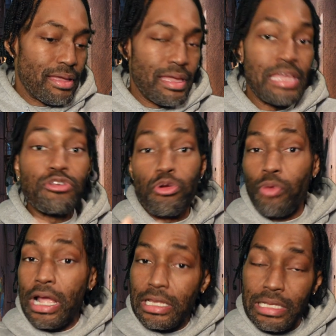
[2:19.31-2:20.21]

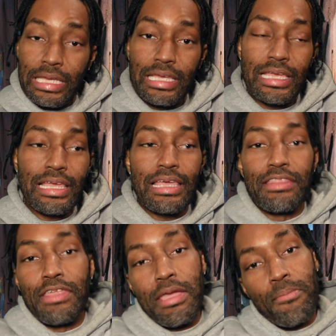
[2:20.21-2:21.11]
Indirectly,
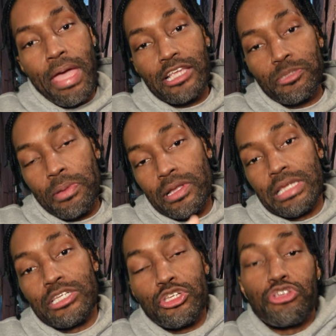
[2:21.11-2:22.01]
they may spill
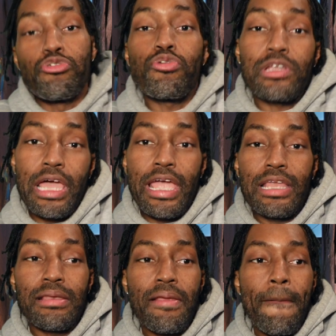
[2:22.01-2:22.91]
into your lane